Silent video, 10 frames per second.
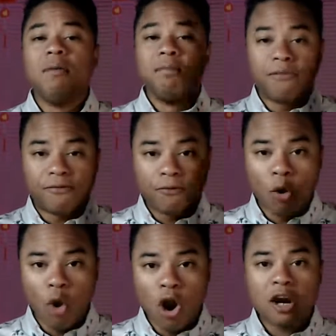
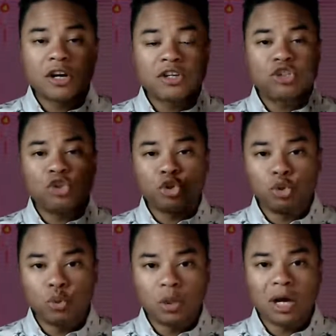before
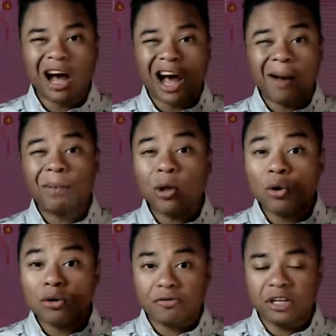you
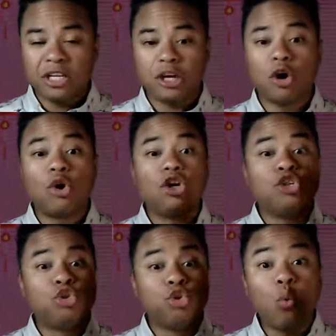upload a video,
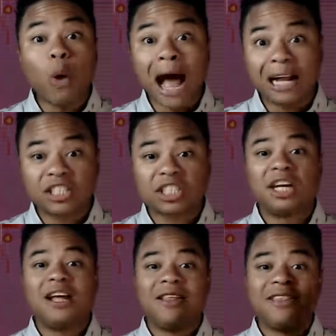you watch
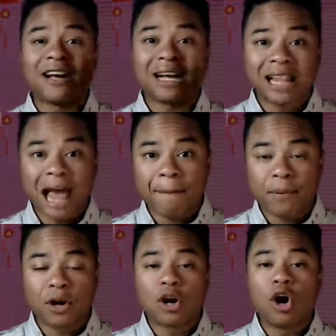the
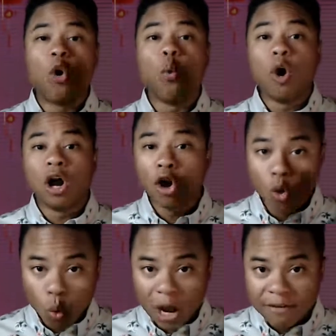Clapper
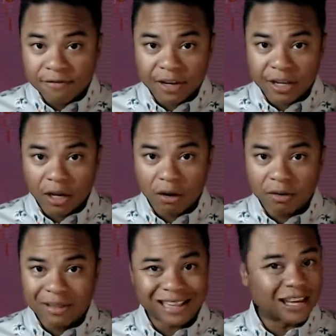101
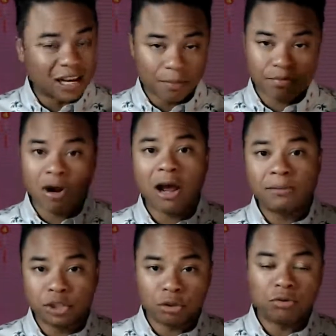video that they're going to
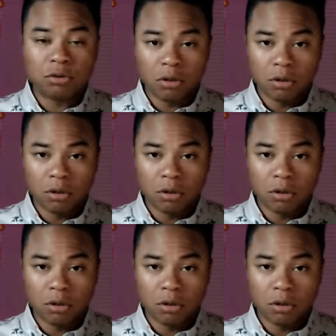prompt you,